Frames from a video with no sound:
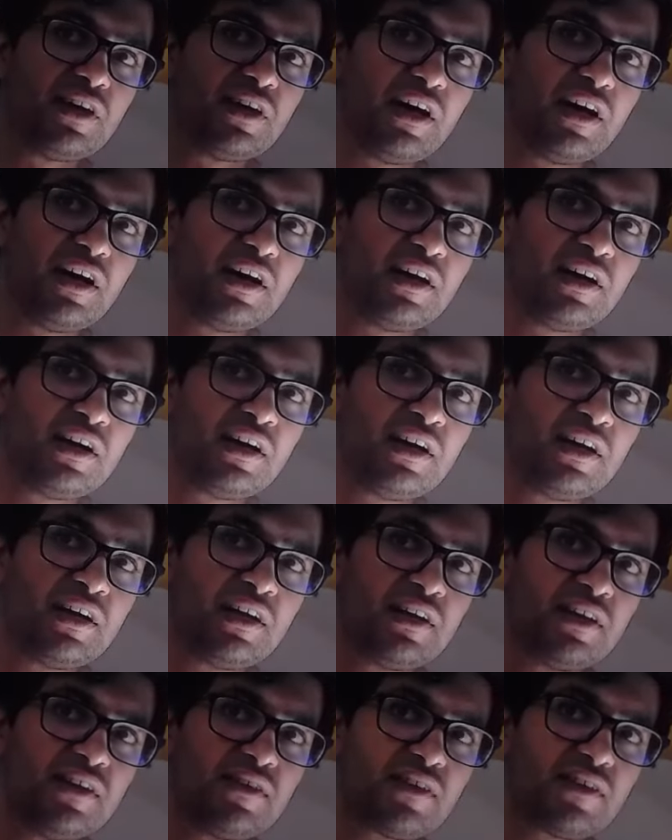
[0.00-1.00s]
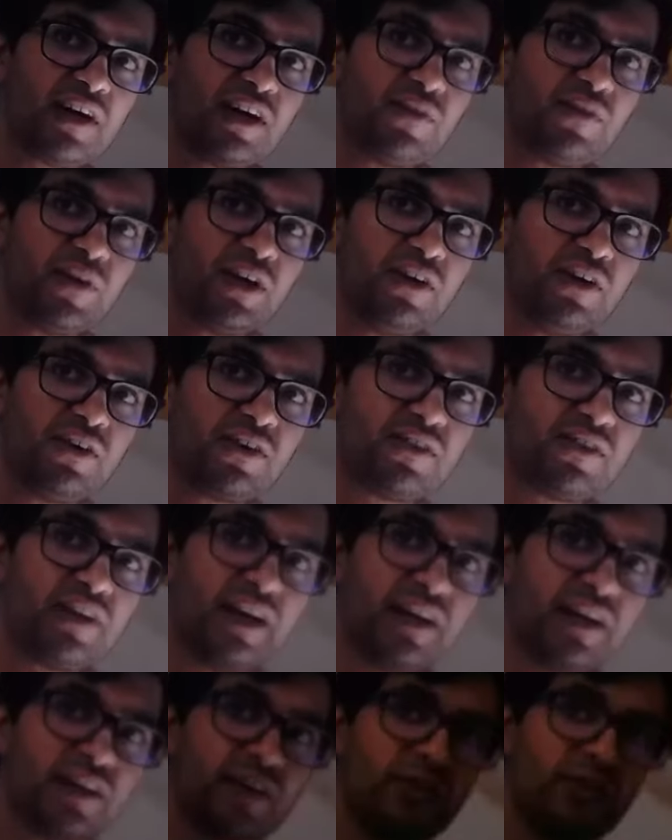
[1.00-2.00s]
and this is kind of what it looks
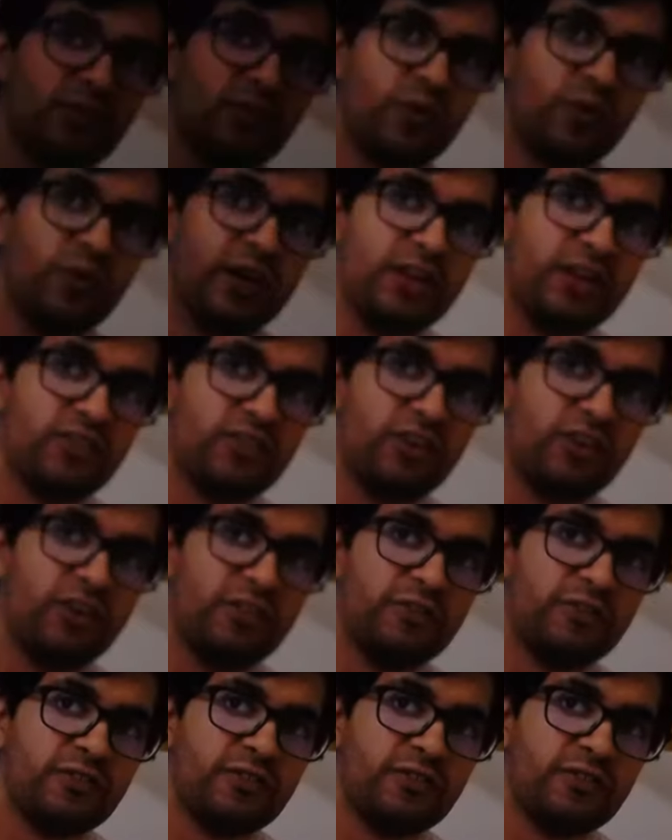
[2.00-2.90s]
like when it's off.